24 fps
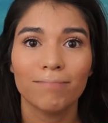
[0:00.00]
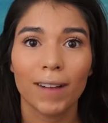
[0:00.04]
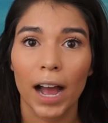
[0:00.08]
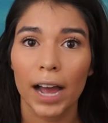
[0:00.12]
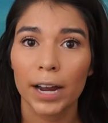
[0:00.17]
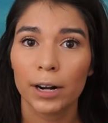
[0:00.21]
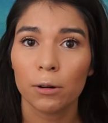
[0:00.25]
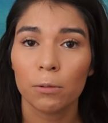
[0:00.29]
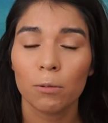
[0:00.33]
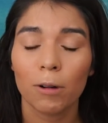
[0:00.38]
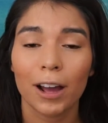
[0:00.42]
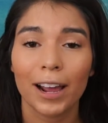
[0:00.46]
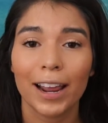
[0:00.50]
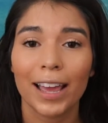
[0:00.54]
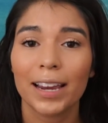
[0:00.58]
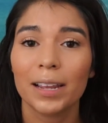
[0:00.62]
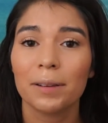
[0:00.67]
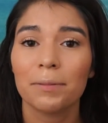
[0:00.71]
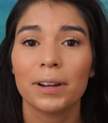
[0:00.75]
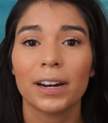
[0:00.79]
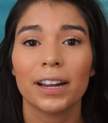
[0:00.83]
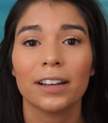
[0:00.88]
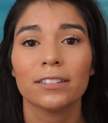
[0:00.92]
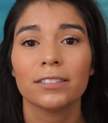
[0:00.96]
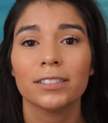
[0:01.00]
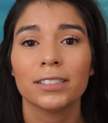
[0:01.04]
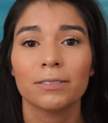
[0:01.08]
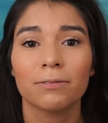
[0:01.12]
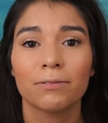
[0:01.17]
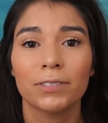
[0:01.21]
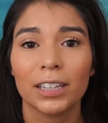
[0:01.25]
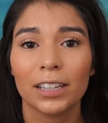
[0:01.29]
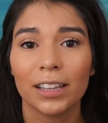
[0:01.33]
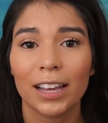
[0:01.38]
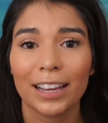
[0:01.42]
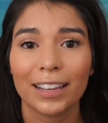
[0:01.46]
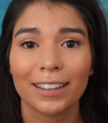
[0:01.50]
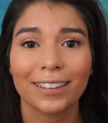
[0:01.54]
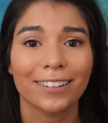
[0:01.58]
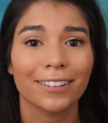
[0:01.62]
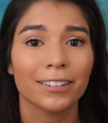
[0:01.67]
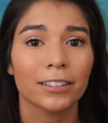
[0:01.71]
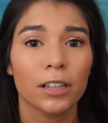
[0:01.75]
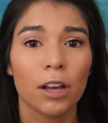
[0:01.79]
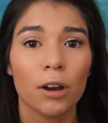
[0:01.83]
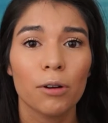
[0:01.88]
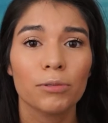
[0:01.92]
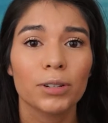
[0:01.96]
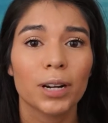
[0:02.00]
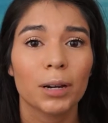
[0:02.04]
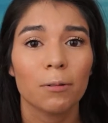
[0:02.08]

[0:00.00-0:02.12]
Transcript: I don't want anyone else to feel like they're alone.